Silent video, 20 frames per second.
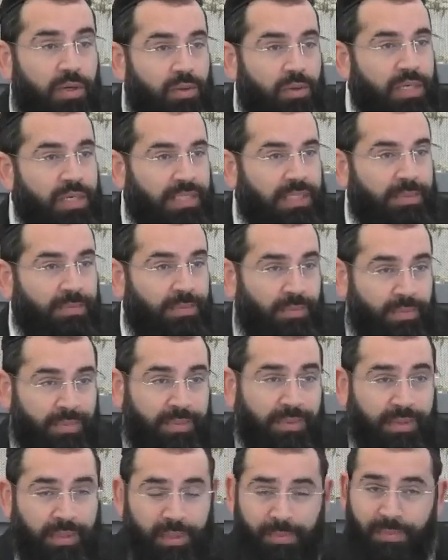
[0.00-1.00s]
Hu is
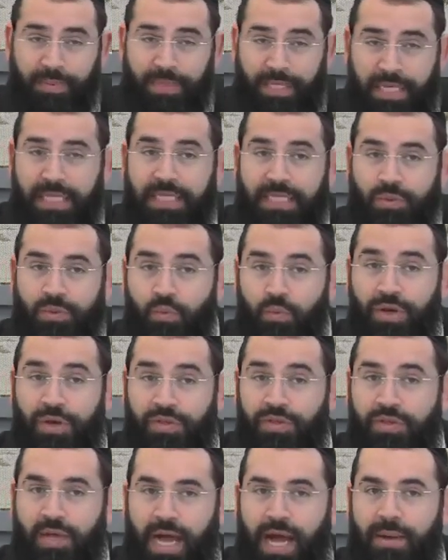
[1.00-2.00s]
pleased
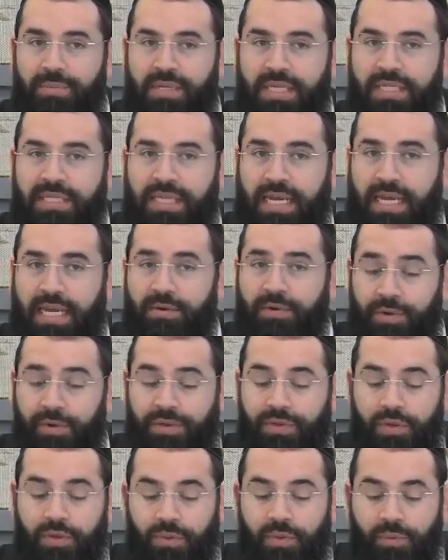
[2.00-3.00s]
with Am Yisrael,
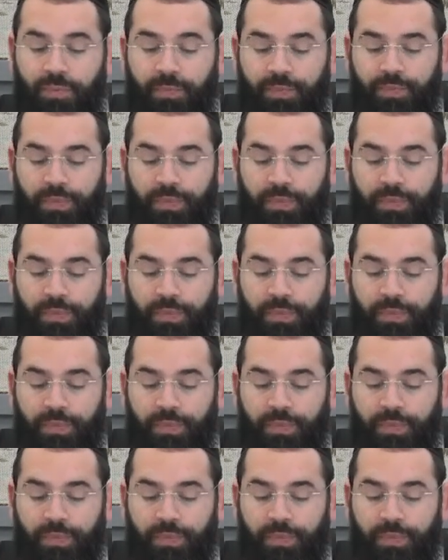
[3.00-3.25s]
with you.